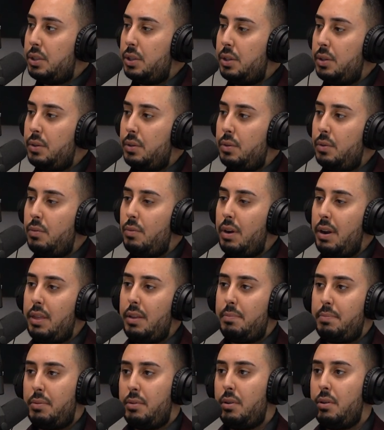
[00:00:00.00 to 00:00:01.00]
So one of
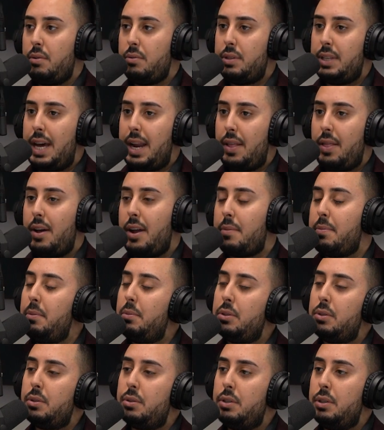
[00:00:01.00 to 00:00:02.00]
the pros that a lot of
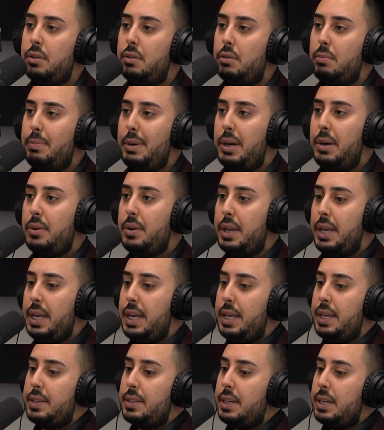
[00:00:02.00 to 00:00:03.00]
people don't know about
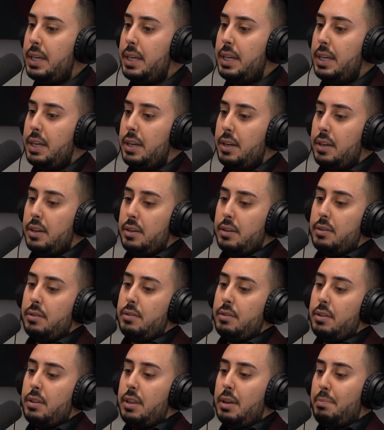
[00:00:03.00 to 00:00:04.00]
is
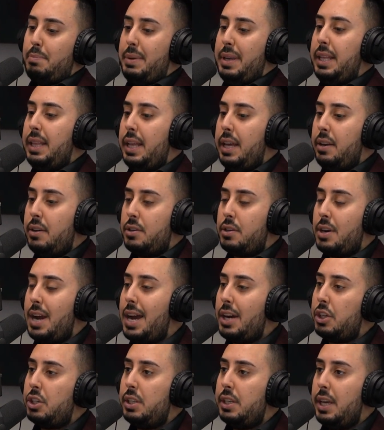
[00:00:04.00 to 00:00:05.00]
the B lenders are
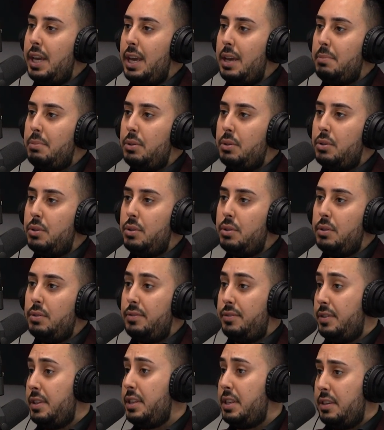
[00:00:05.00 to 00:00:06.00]
actually able to,
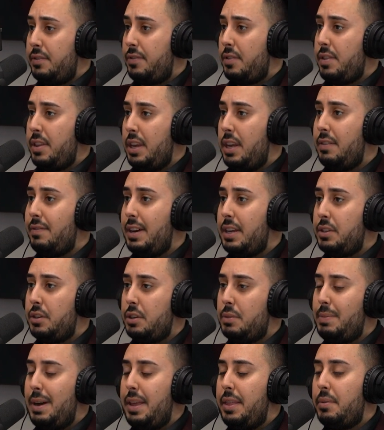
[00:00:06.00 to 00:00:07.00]
this is for the
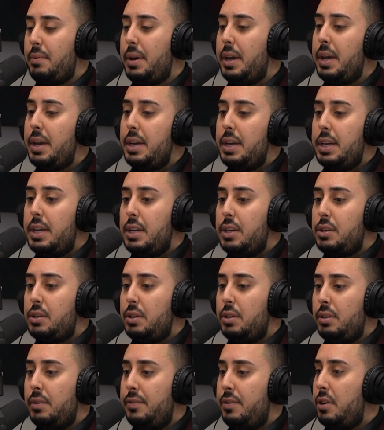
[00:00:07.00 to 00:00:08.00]
investors, by the way.
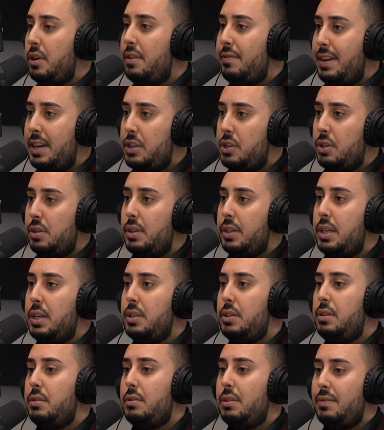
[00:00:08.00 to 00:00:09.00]
So if you're an investor
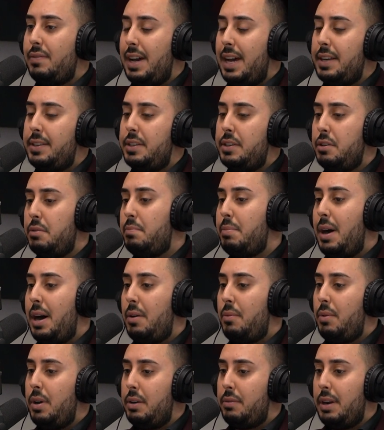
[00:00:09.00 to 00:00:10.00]
looking to invest and you
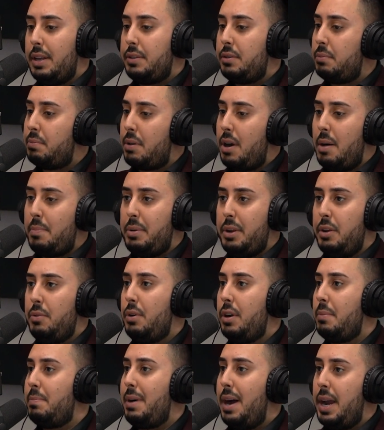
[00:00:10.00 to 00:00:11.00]
bought one rental property, you
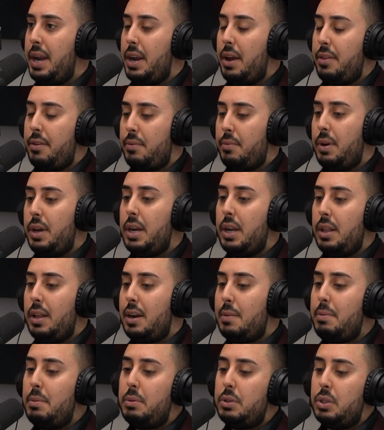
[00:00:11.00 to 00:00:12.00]
want to buy another one. A
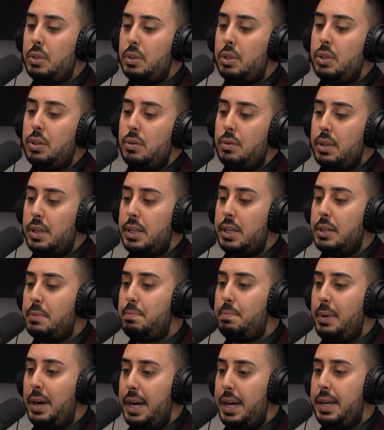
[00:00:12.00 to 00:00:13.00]
lot of people don't know this,
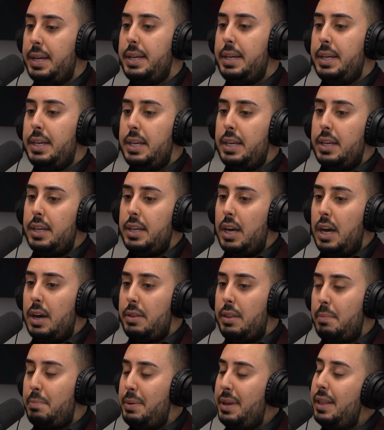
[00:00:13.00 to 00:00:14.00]
but
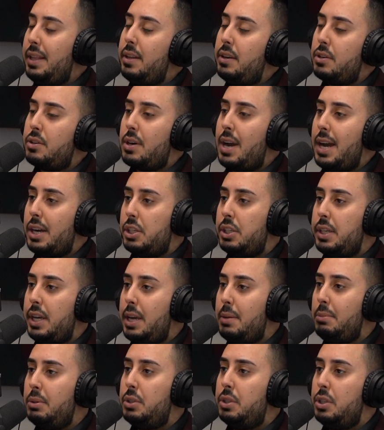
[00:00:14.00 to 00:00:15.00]
the B lenders are
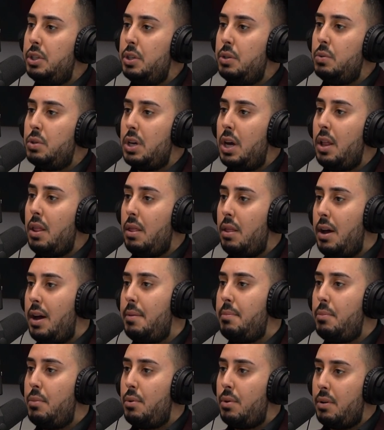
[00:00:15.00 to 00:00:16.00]
actually able to use a
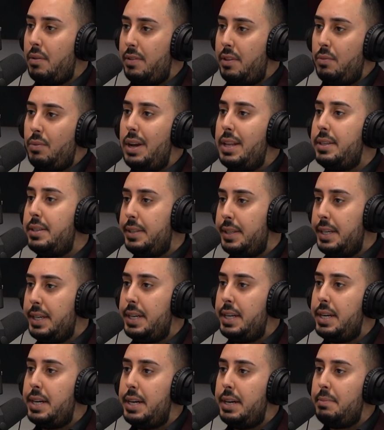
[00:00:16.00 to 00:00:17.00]
lot more of the rental
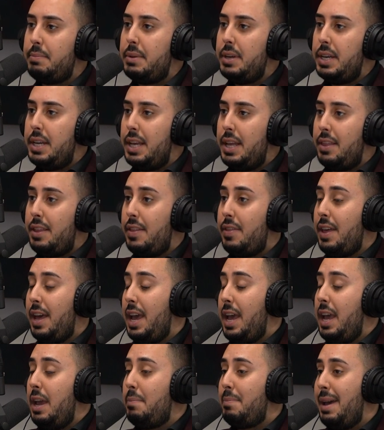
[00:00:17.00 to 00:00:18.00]
income than
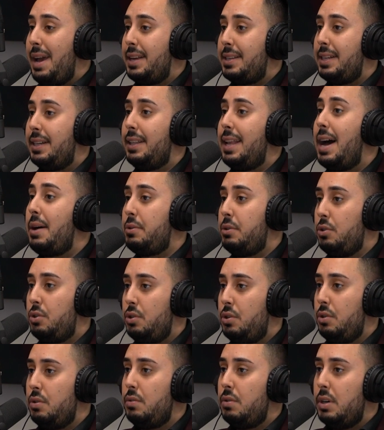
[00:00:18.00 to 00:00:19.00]
the A banks allow you
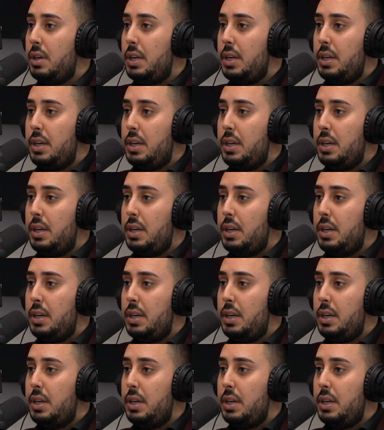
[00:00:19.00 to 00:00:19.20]
to.